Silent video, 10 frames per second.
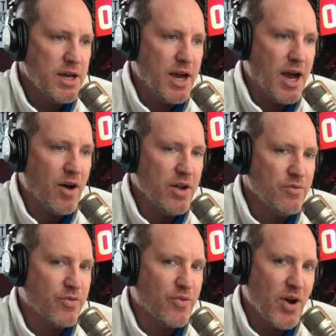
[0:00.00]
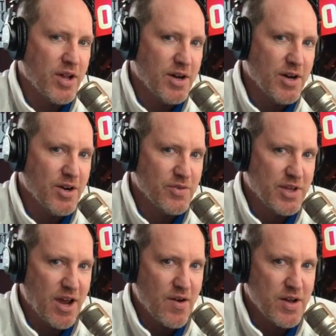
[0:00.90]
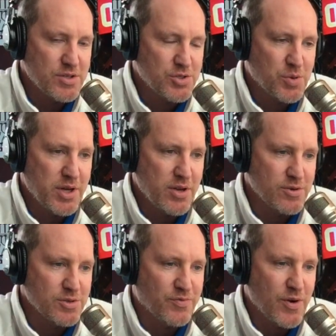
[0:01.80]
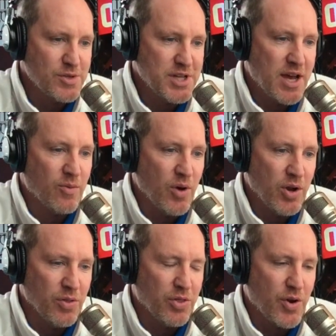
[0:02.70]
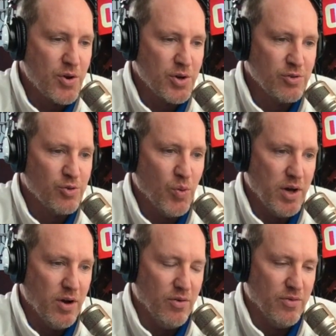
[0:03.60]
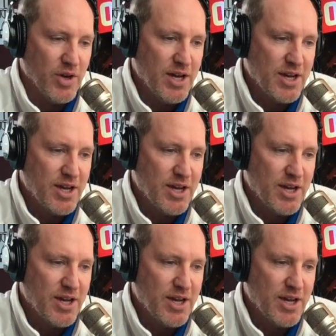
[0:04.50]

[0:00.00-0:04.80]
out in front of Garrett Schrader's first down run on 3rd and 12.